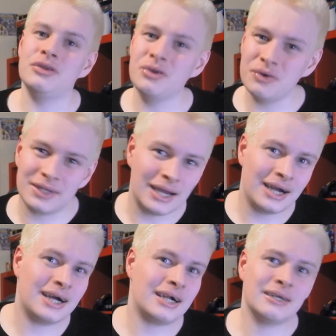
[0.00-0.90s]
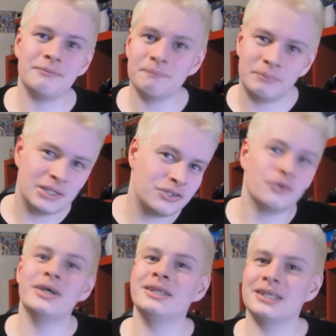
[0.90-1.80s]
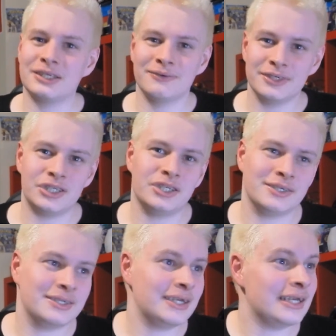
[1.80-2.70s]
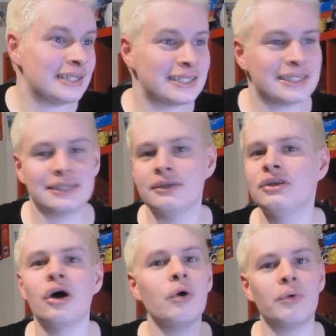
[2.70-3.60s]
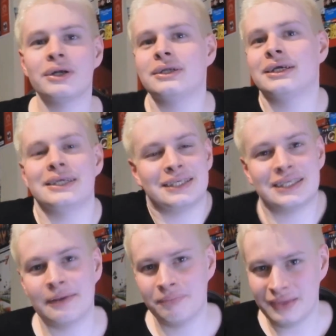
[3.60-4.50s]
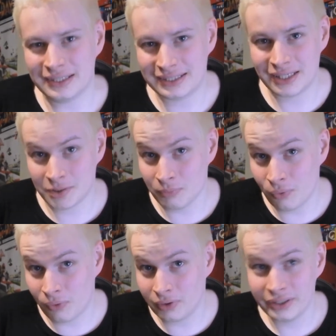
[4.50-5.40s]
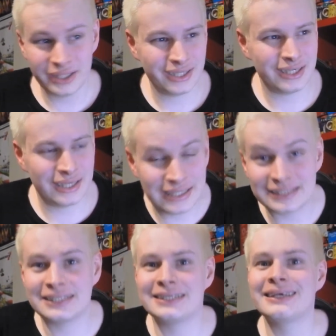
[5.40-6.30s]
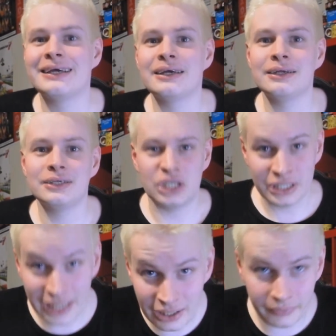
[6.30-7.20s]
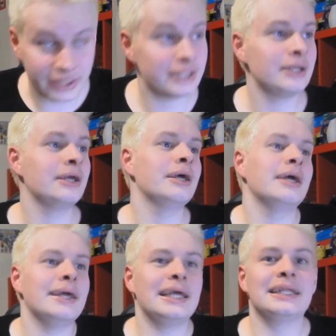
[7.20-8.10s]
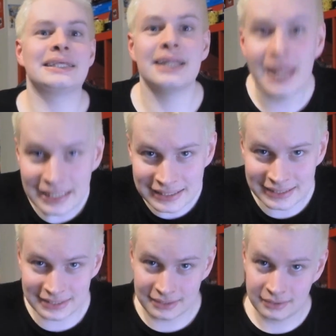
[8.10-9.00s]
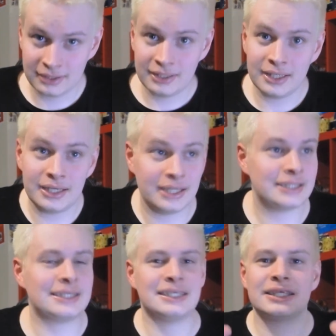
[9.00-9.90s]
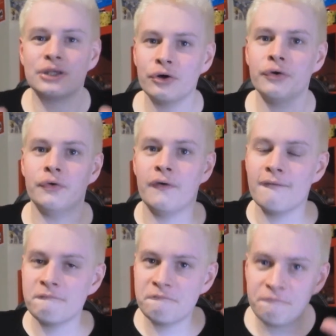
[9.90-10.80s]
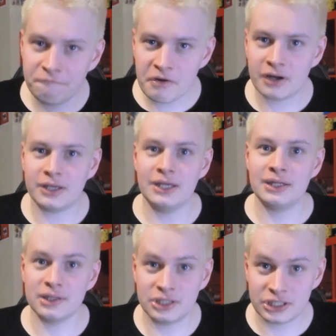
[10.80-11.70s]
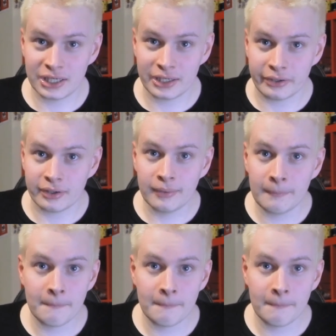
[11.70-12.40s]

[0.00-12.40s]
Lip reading: You can't be doing this sort of shit. No one can accept this anymore. It's generic. It's lazy. It's so fucking cliche.